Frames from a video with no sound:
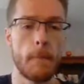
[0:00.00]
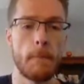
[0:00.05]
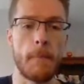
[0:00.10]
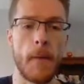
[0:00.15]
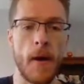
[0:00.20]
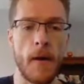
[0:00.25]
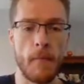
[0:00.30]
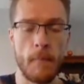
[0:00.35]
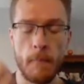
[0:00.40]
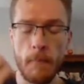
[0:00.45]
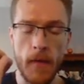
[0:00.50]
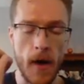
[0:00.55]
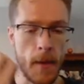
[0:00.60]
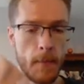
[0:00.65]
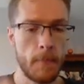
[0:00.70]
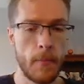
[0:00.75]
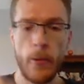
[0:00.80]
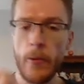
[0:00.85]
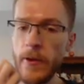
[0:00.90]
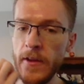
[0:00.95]
but my
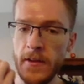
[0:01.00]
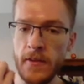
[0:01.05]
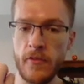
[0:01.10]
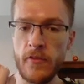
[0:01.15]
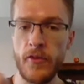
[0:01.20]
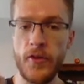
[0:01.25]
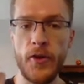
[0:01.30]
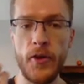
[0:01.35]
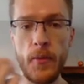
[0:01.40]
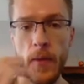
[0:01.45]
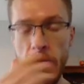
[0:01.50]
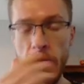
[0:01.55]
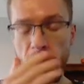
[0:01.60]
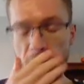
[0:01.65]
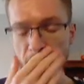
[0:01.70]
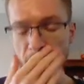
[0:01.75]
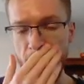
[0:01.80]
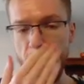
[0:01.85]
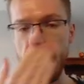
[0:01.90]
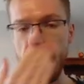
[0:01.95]
point to you
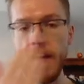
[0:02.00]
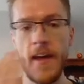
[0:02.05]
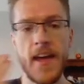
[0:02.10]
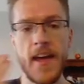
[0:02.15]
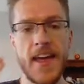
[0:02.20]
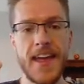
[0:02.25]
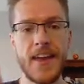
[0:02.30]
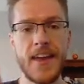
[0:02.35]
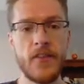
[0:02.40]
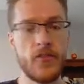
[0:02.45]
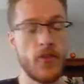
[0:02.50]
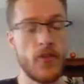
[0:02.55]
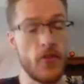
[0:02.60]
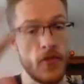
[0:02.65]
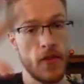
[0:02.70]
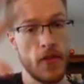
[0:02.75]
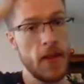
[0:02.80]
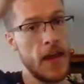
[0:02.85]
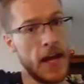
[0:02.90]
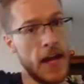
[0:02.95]
here is that
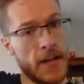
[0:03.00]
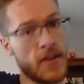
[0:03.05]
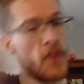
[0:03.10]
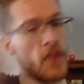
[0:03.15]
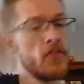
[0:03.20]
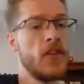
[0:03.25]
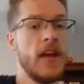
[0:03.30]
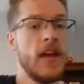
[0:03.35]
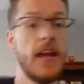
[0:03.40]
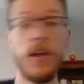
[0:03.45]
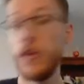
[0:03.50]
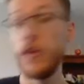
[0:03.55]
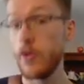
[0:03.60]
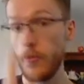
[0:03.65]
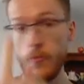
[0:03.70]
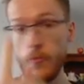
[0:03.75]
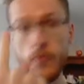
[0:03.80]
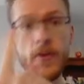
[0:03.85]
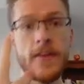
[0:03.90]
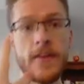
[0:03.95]
it doesn't
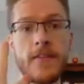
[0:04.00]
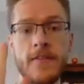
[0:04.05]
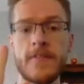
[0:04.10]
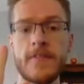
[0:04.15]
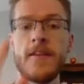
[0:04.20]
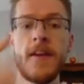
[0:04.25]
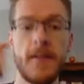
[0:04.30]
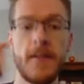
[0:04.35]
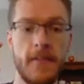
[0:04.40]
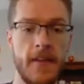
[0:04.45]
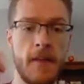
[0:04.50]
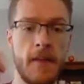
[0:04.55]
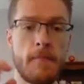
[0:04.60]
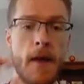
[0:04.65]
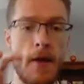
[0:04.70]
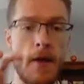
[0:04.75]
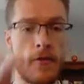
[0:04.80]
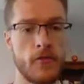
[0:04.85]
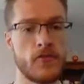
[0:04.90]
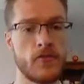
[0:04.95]
increase the
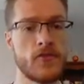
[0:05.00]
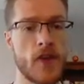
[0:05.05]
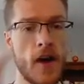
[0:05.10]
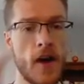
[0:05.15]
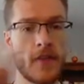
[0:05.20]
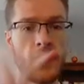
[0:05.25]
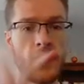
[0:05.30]
amount of shards it